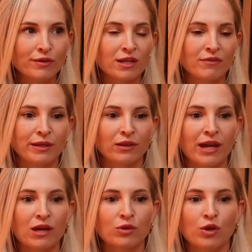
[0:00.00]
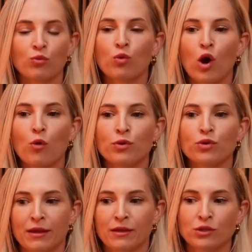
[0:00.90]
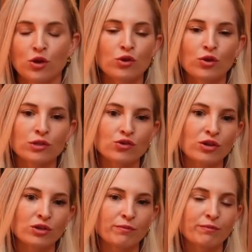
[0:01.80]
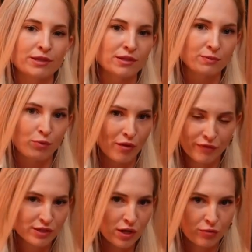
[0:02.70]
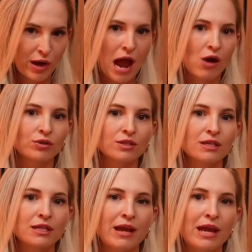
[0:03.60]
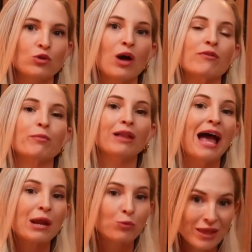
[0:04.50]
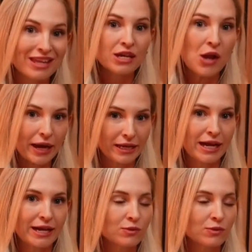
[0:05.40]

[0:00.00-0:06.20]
that have been like, we'll help you turn your construction business profits around and you'll have a plan within 90 days.